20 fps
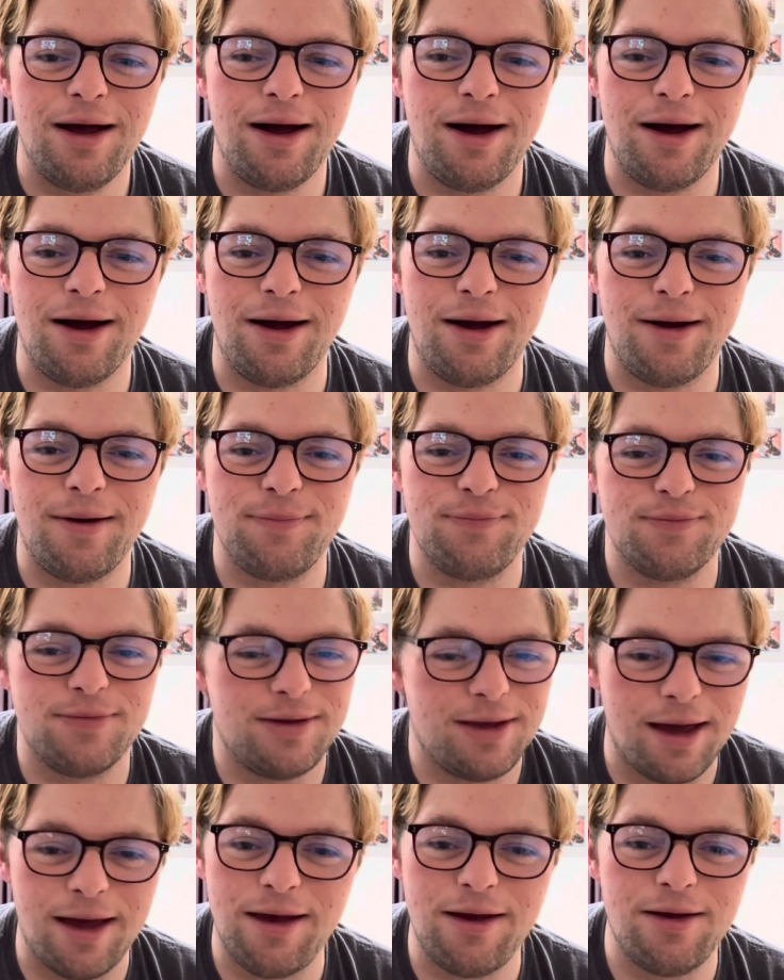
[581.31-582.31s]
Uh,
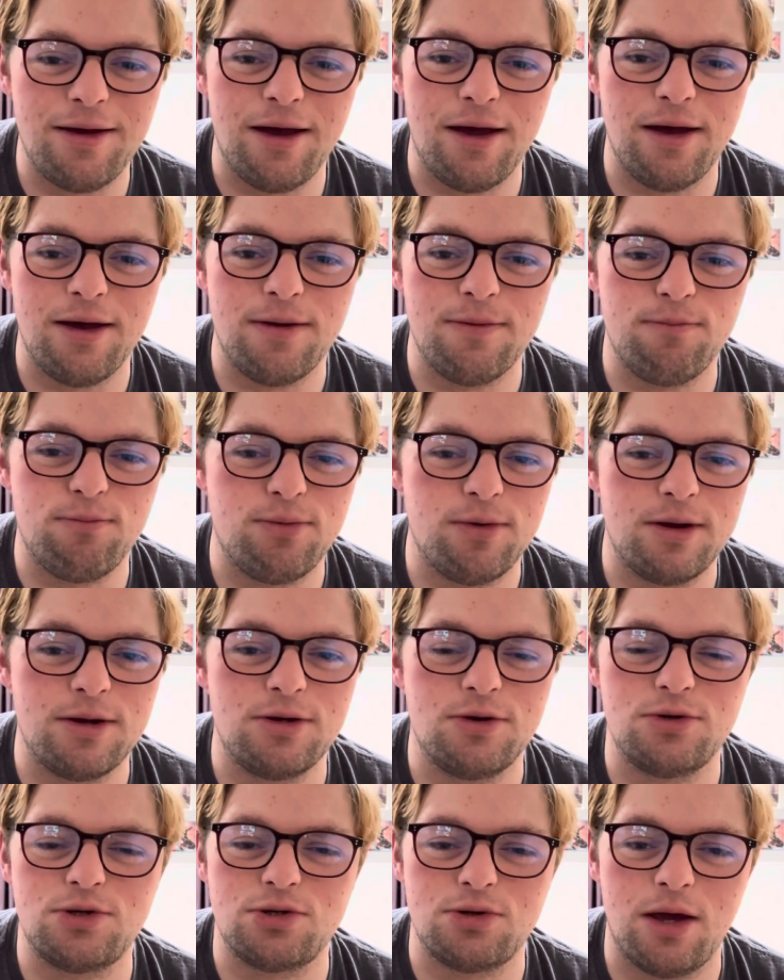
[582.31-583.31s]
yeah, a brand
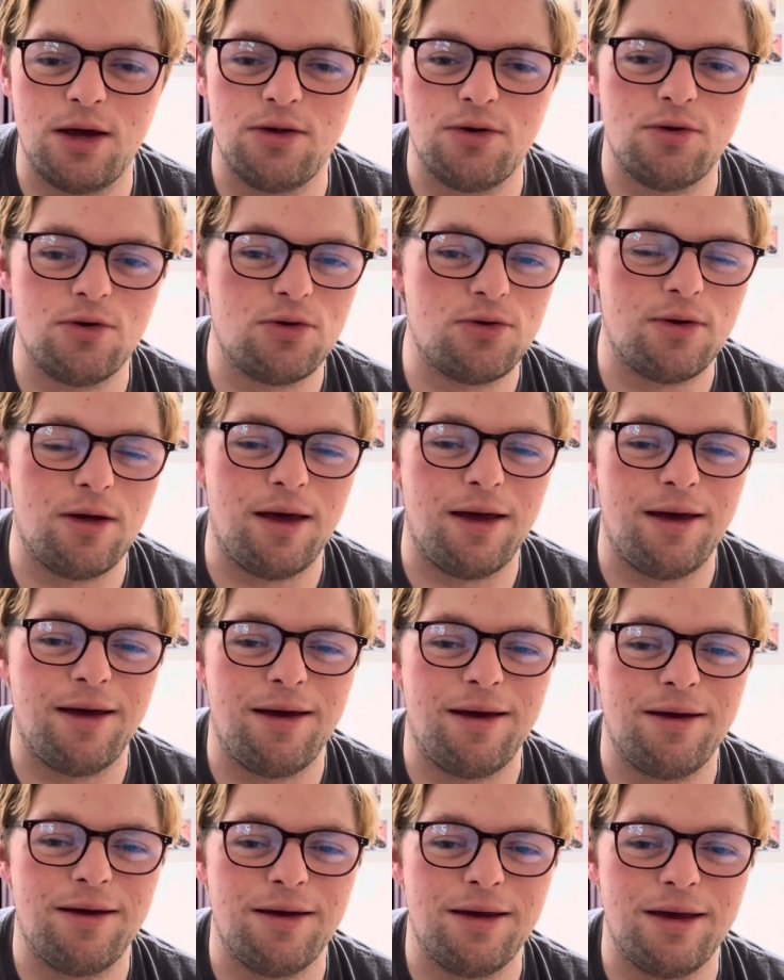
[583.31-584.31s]
new trailer,
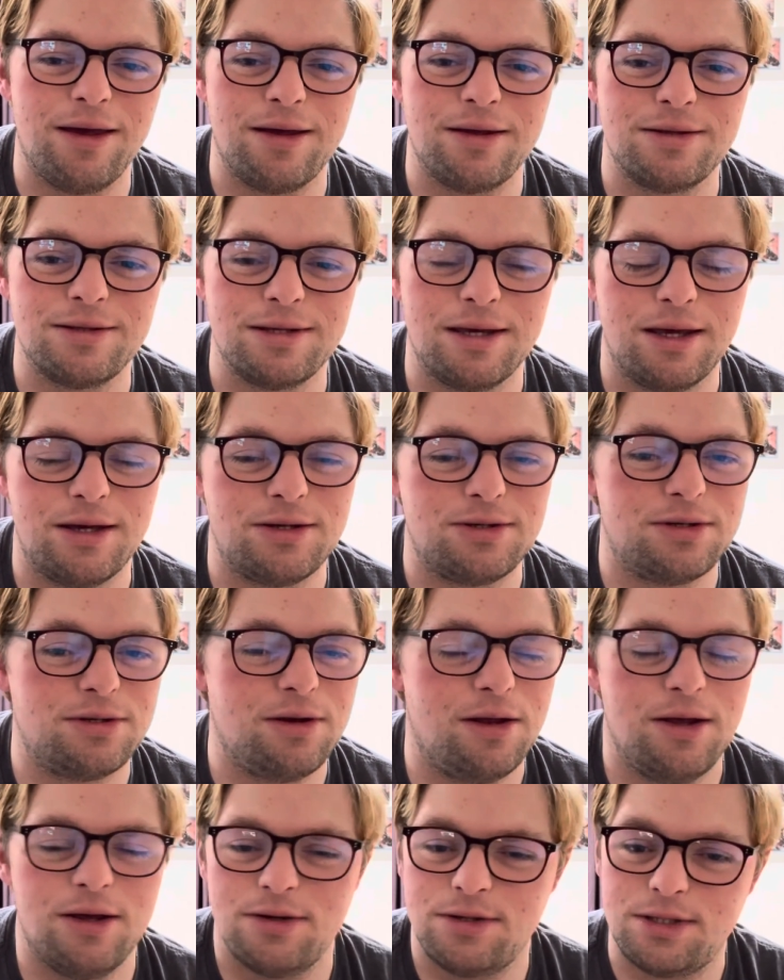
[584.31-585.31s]
uh, and it
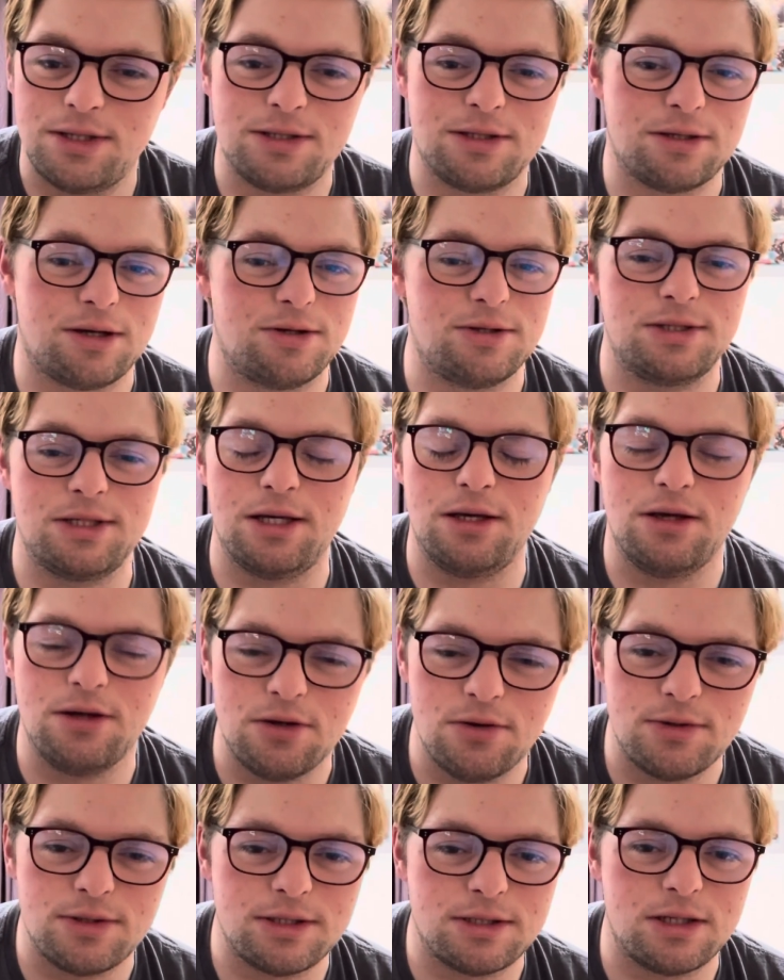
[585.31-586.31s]
it just
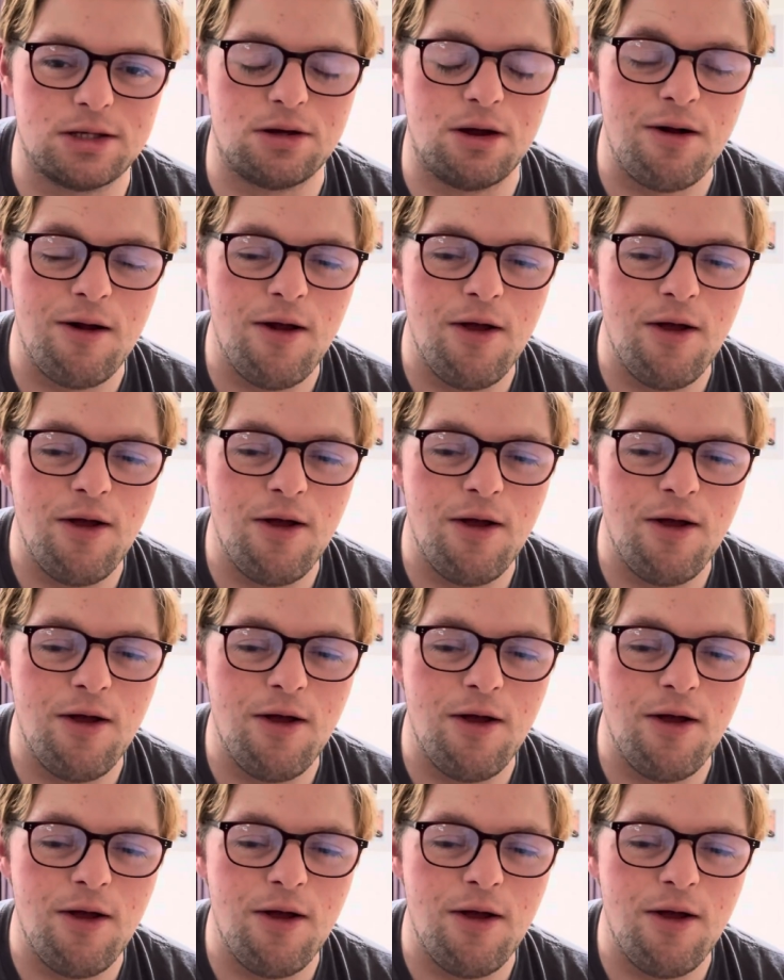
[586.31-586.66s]
continues to